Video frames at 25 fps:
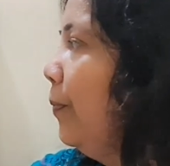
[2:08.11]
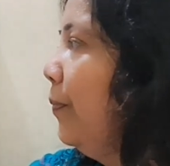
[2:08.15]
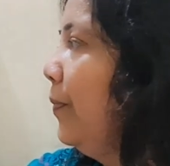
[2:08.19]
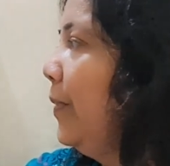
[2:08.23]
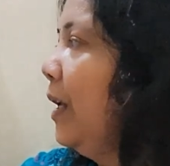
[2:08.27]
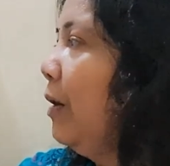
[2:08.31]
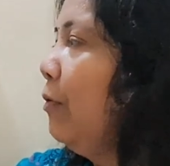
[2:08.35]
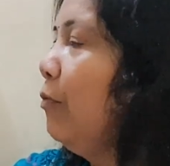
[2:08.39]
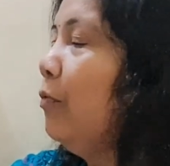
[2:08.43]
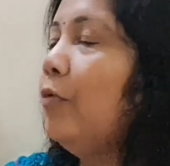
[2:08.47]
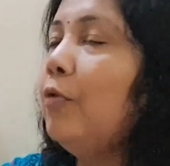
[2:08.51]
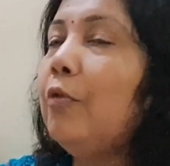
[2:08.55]

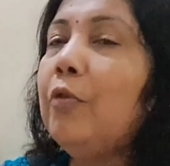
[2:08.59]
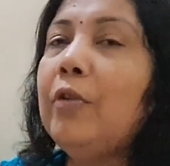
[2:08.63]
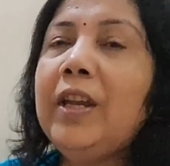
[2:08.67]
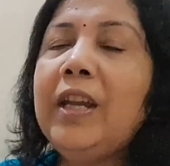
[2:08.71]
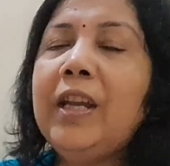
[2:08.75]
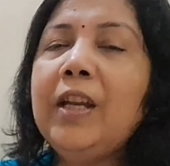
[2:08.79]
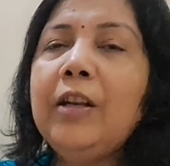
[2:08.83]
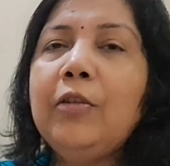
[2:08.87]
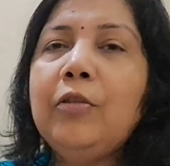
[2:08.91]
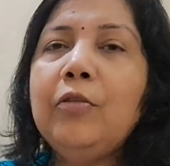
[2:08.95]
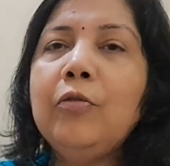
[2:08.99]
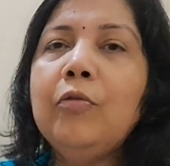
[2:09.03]
Now
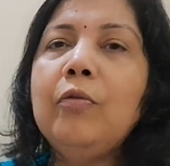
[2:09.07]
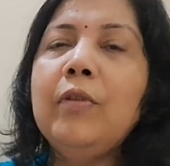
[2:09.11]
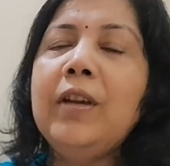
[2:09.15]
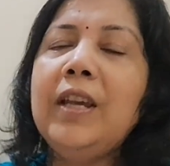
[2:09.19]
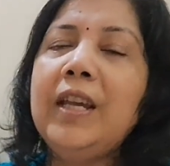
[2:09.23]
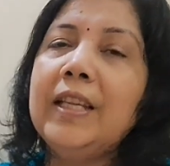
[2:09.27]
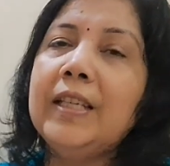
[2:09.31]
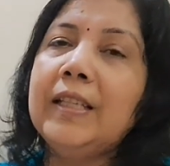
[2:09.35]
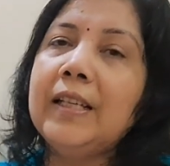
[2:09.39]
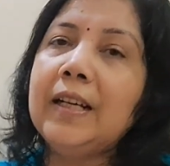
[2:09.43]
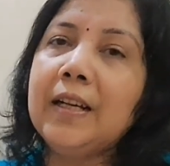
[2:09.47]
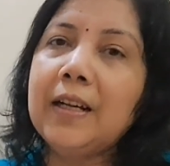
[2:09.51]
going to
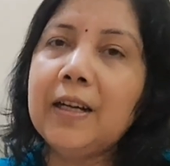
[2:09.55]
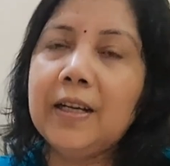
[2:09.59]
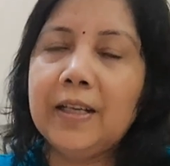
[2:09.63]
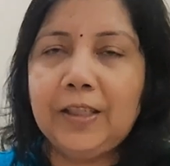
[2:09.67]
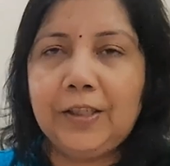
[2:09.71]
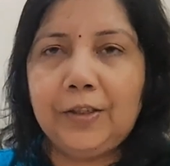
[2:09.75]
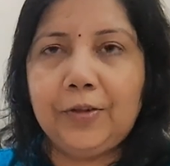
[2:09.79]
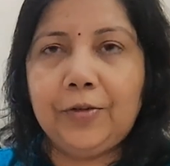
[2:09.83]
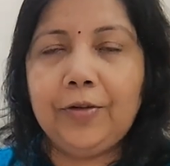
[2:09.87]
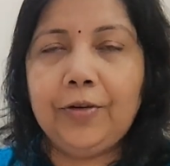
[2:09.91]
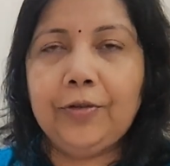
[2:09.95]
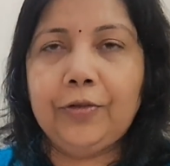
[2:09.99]
is a
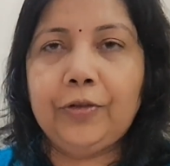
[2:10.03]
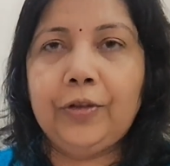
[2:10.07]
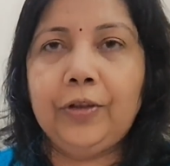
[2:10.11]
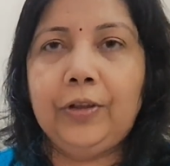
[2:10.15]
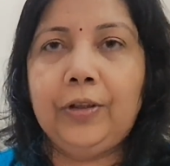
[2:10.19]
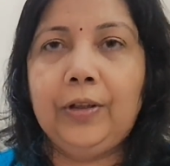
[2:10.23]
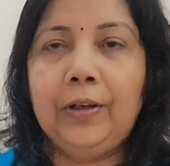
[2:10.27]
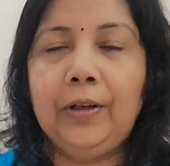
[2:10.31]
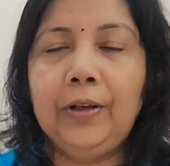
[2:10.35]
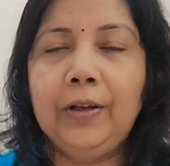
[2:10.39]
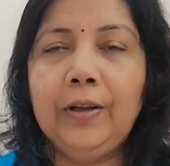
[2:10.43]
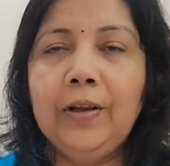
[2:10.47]

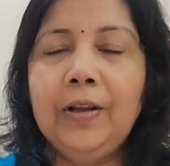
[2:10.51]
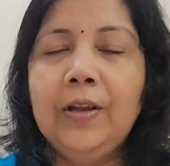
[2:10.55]
construction.